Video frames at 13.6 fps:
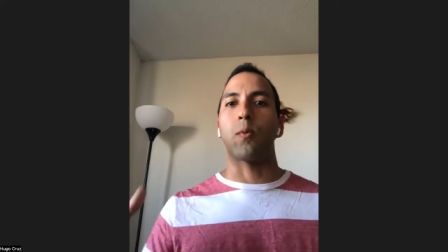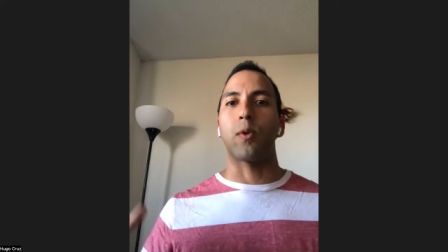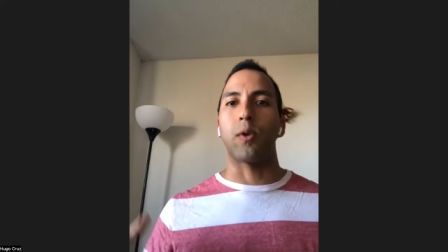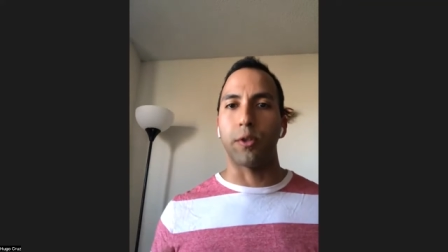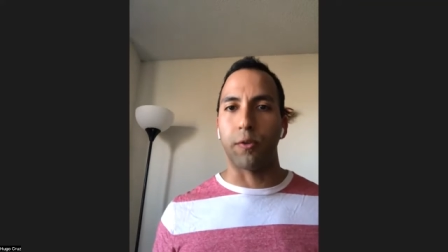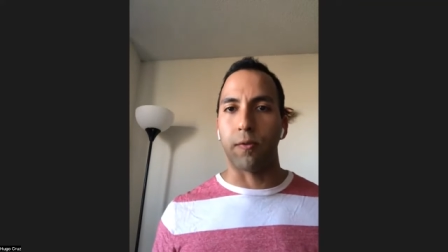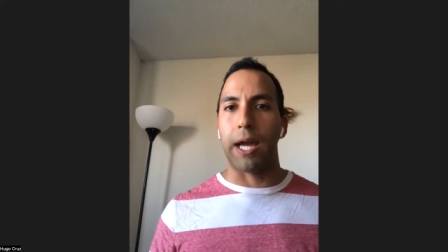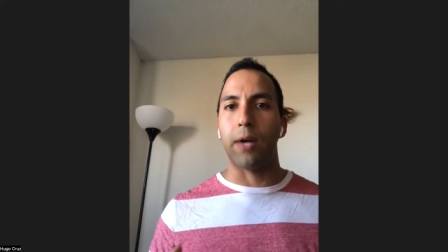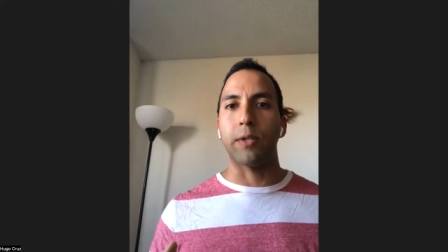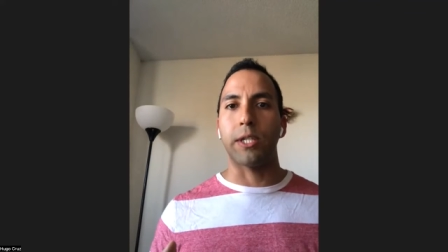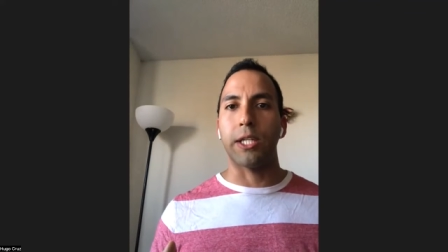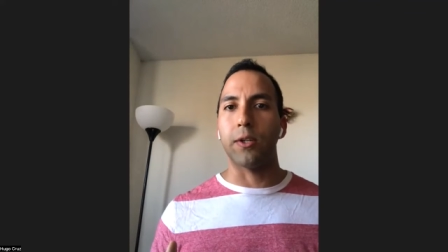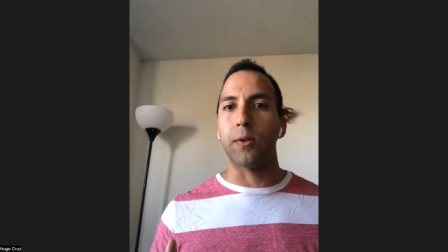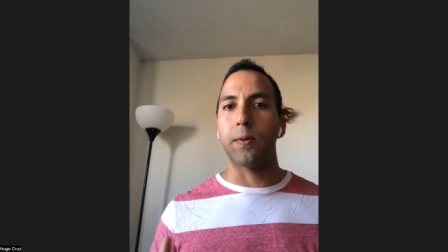the world around
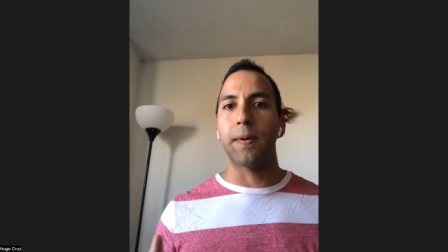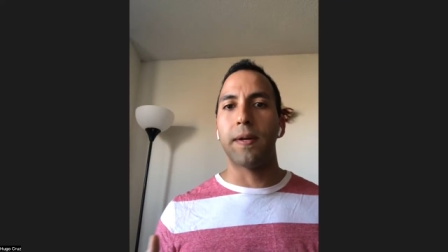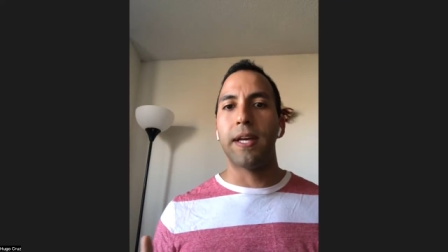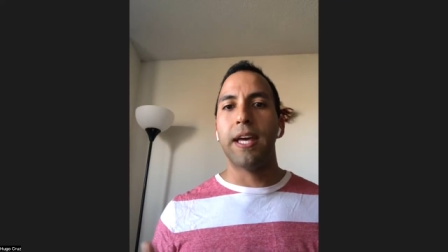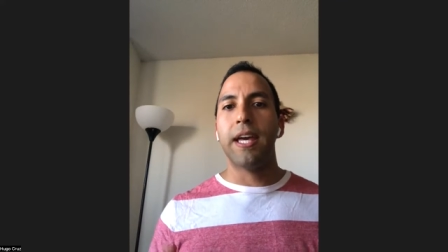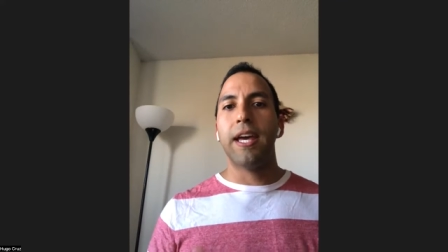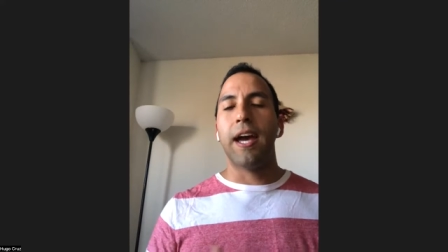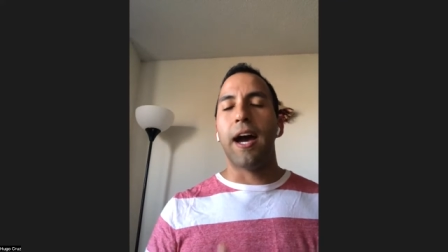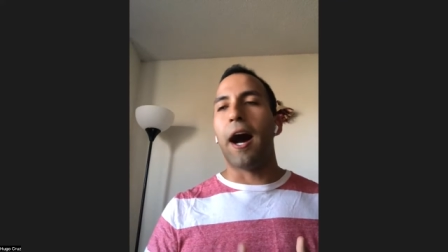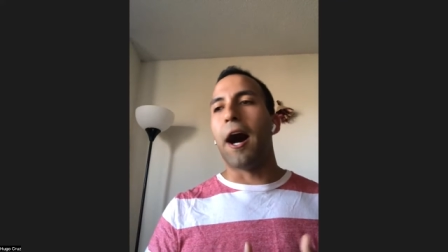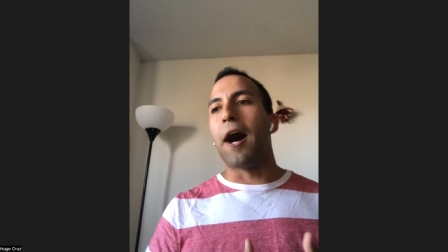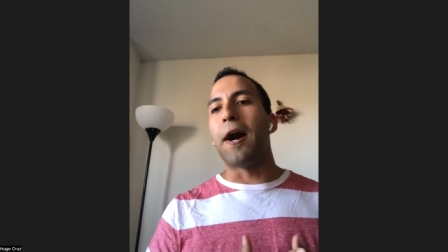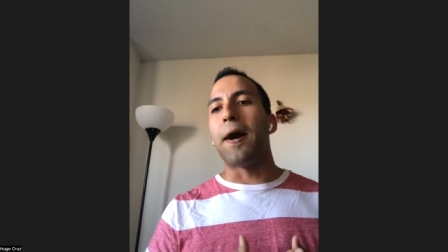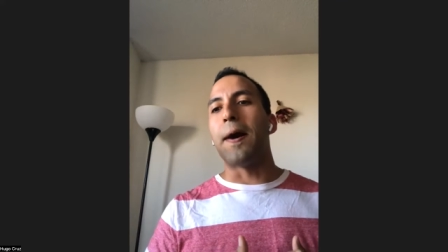you,
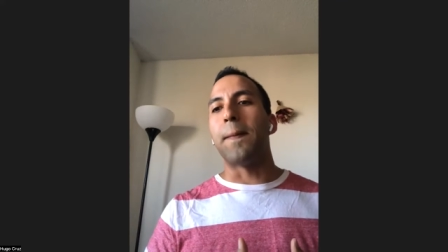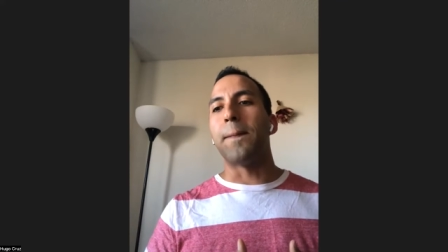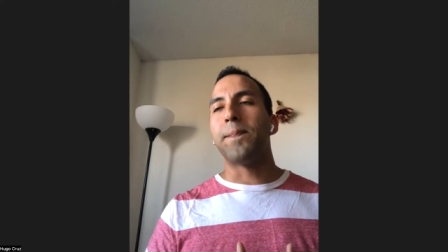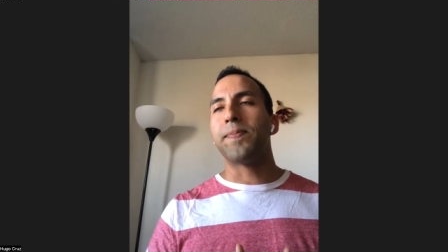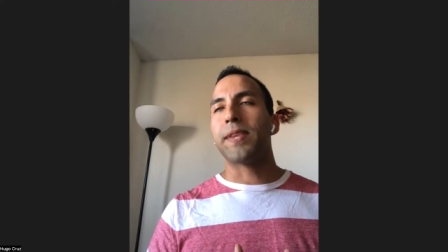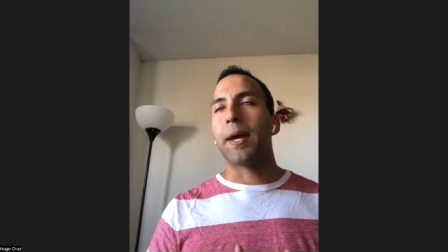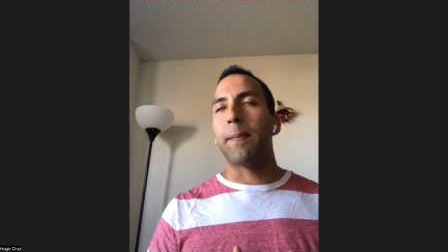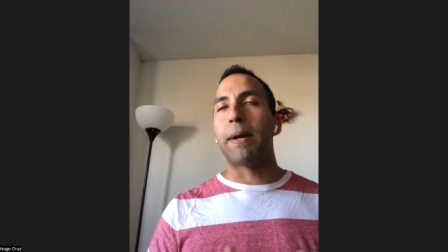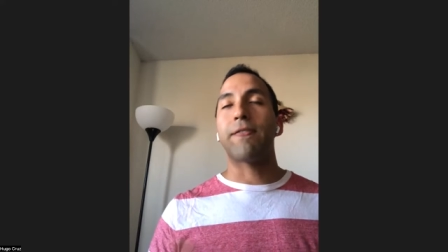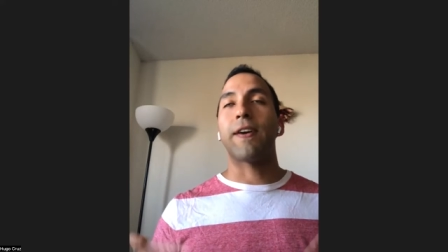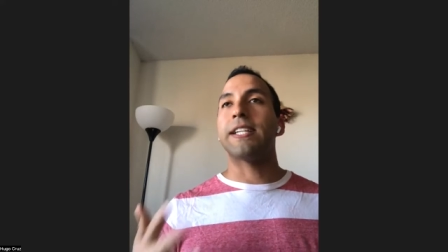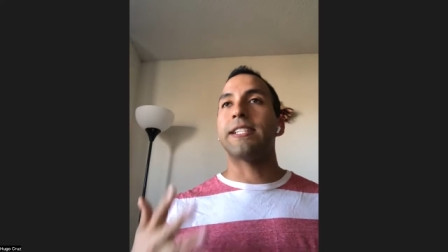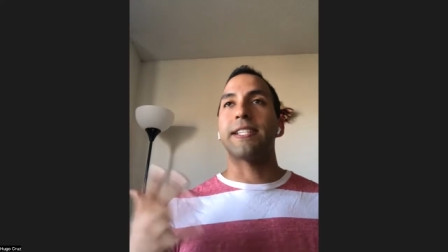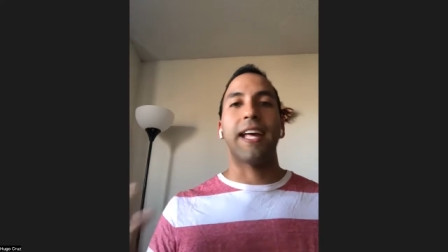my
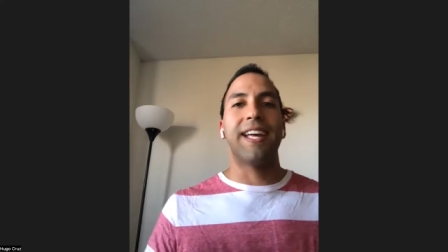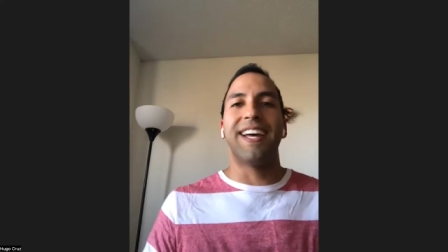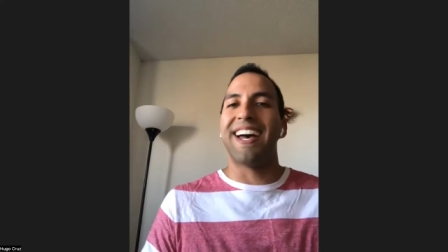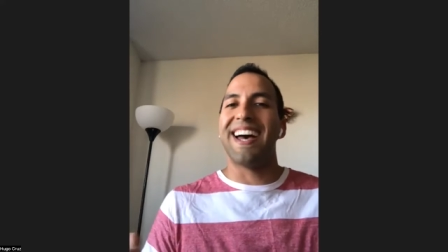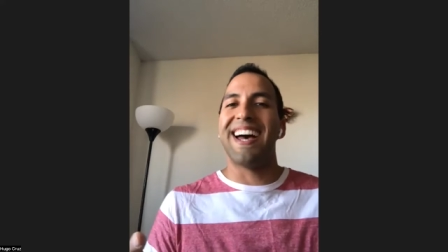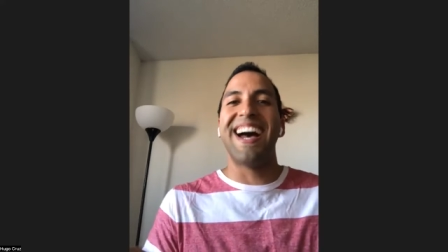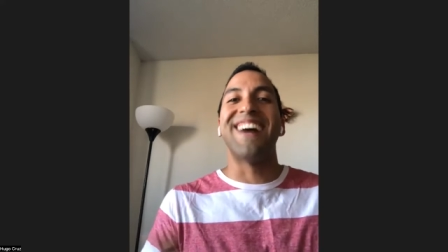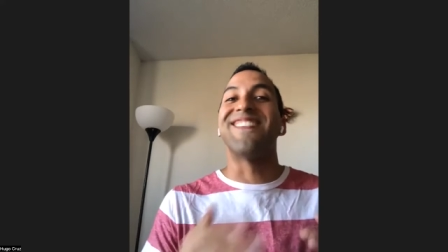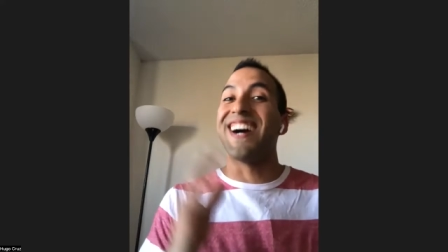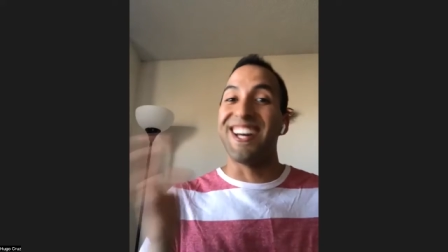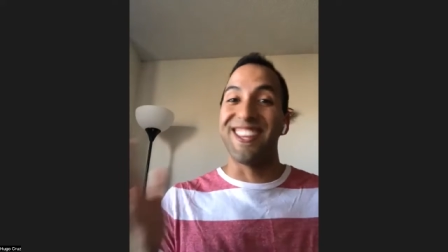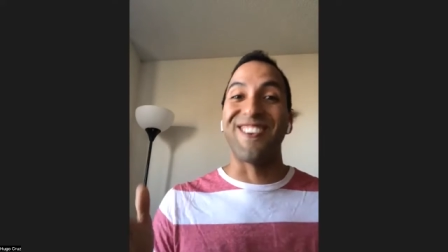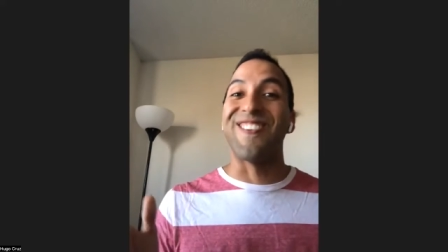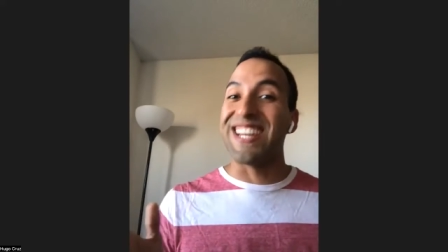friends have
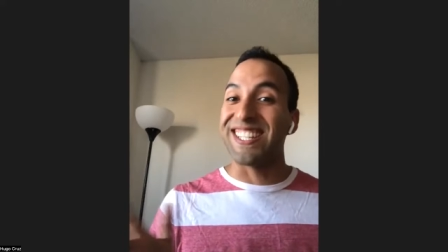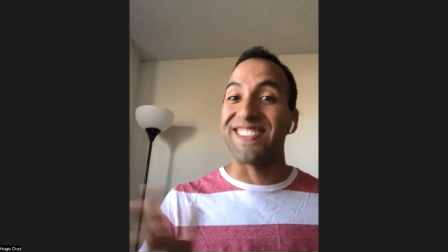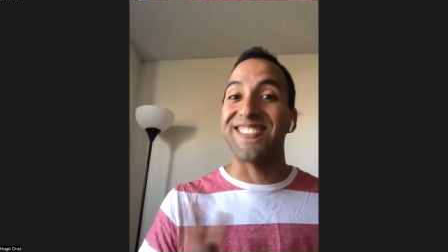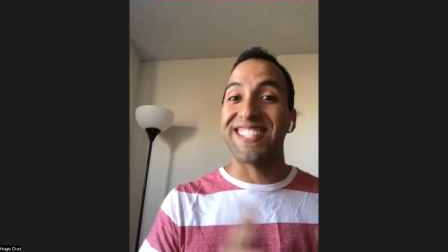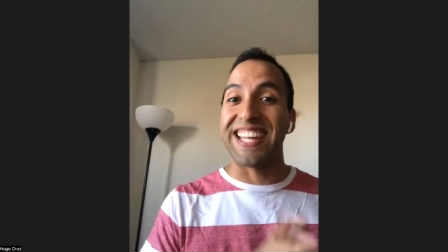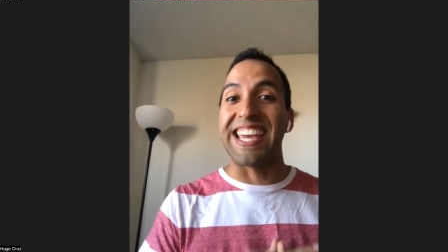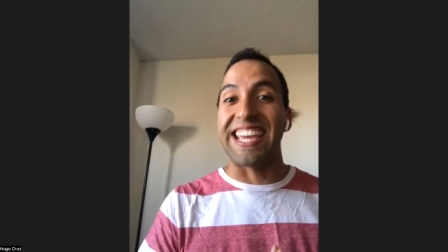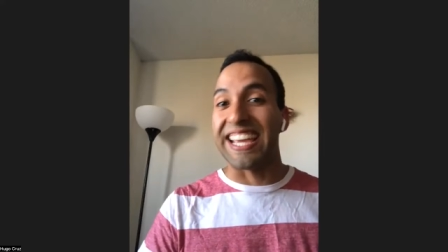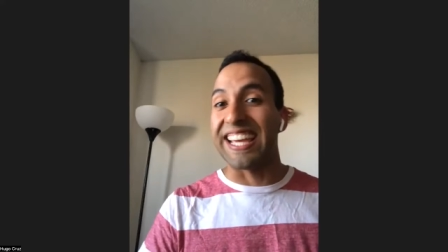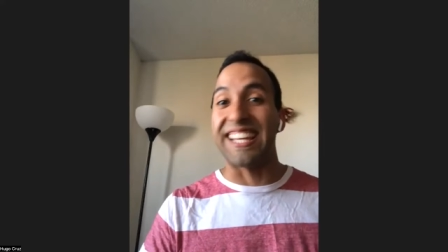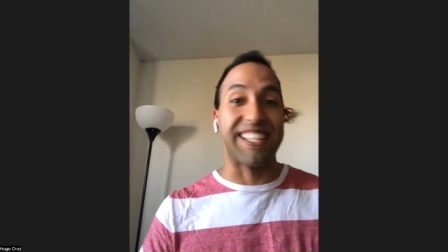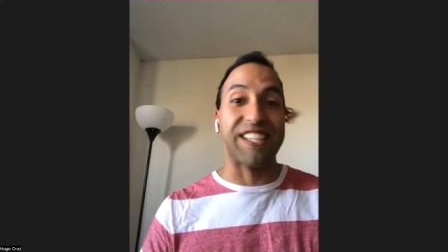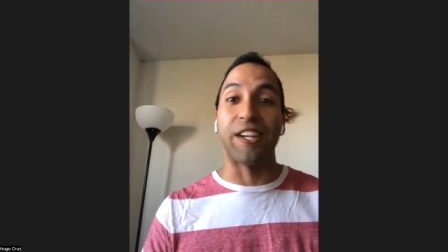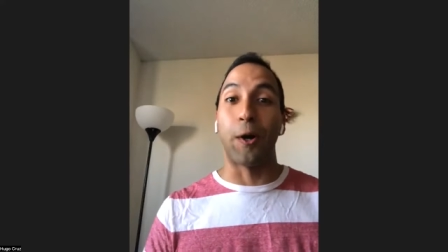other ways of saying
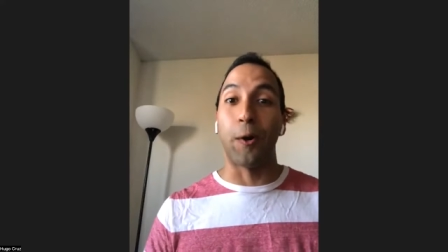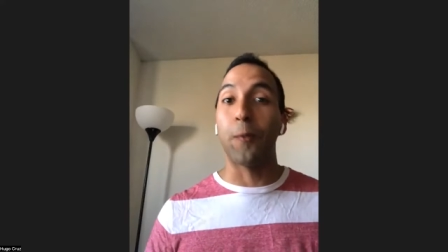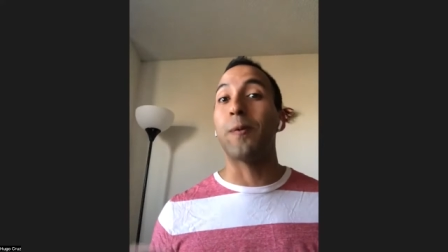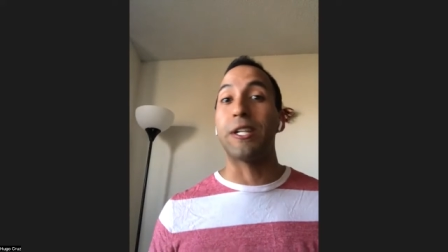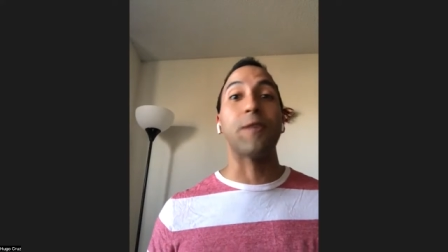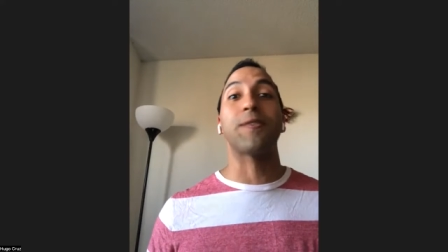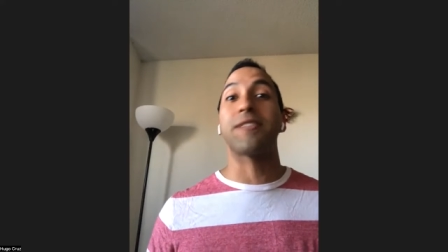it, when you